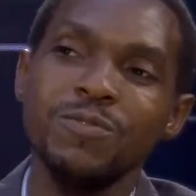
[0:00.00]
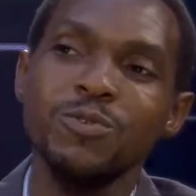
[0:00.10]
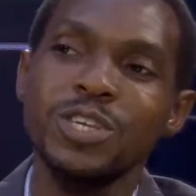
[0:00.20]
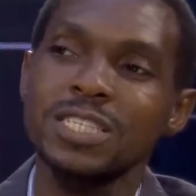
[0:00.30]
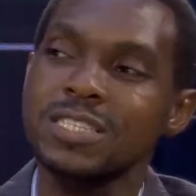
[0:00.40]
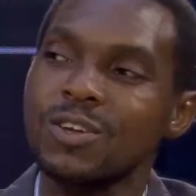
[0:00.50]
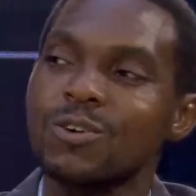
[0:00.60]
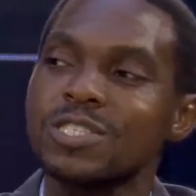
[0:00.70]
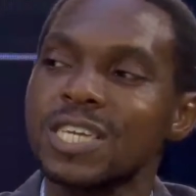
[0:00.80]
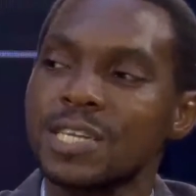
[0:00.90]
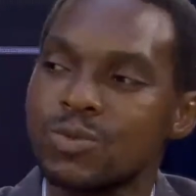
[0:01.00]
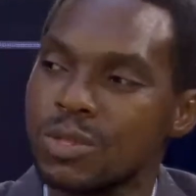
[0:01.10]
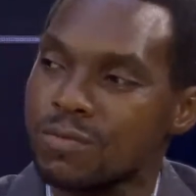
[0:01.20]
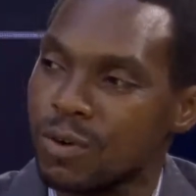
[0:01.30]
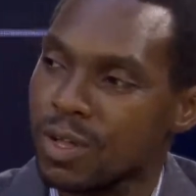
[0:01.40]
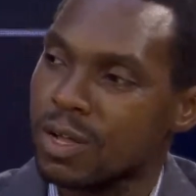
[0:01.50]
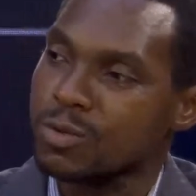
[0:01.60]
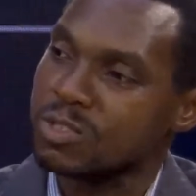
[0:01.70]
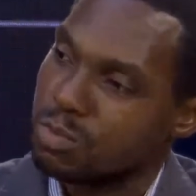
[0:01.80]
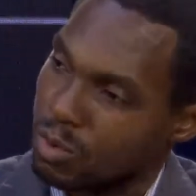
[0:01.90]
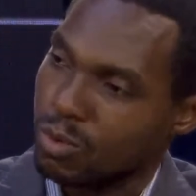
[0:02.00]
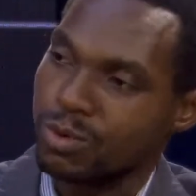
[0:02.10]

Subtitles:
you get in contact with the fungal spores.